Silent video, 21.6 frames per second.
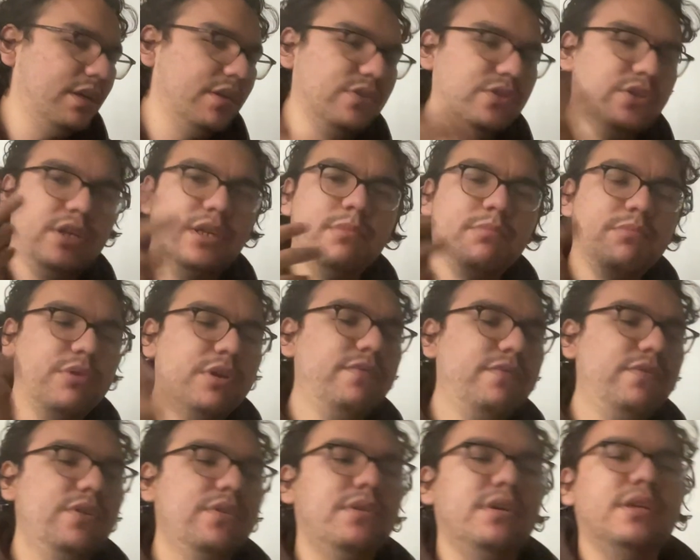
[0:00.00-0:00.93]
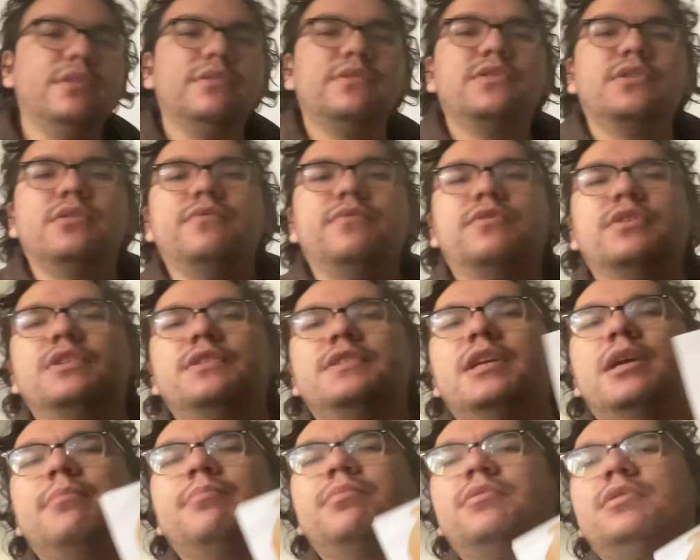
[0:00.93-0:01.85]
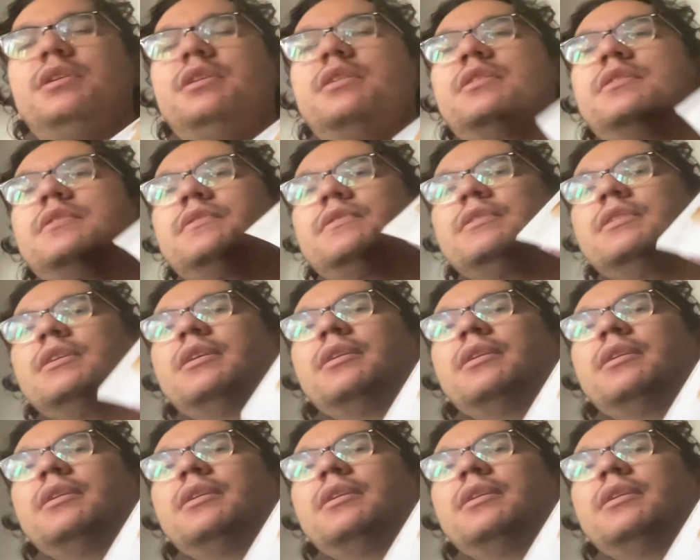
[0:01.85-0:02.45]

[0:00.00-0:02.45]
you can preview it. So for example, there's